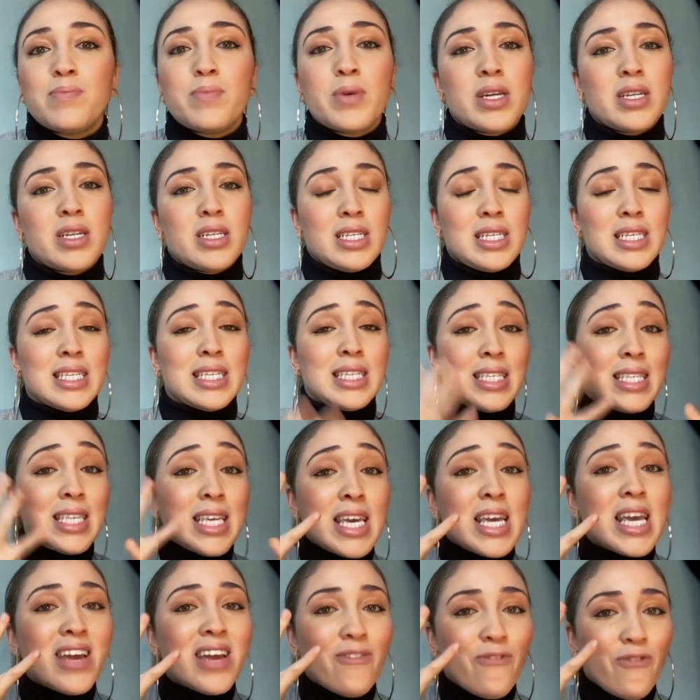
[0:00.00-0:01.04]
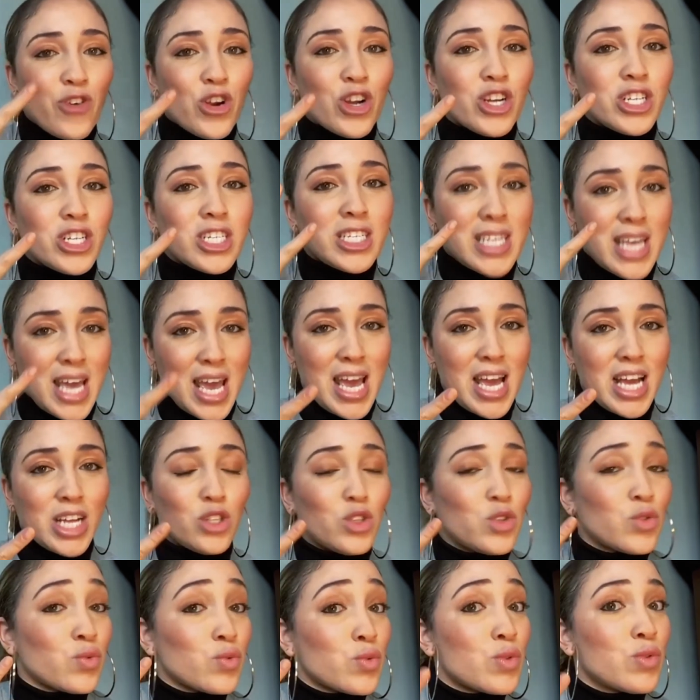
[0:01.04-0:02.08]
but to see it firsthand,
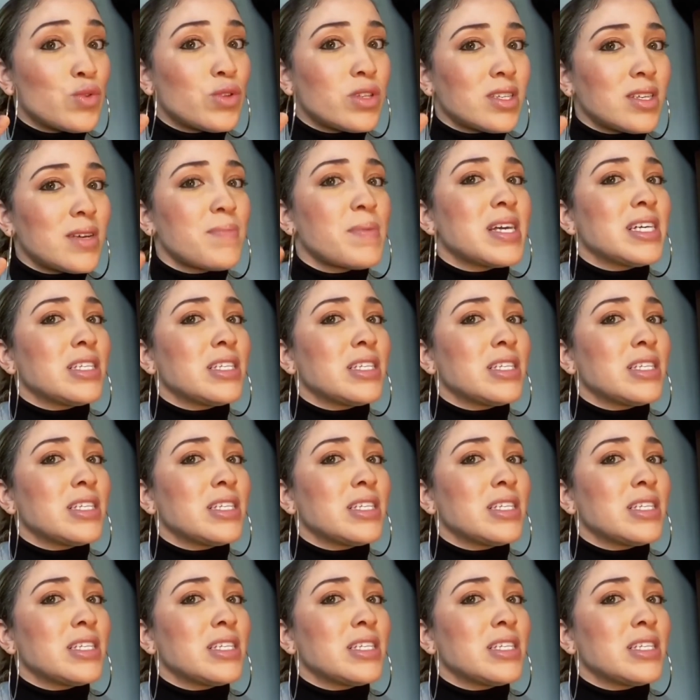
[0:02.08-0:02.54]
Jerusalem,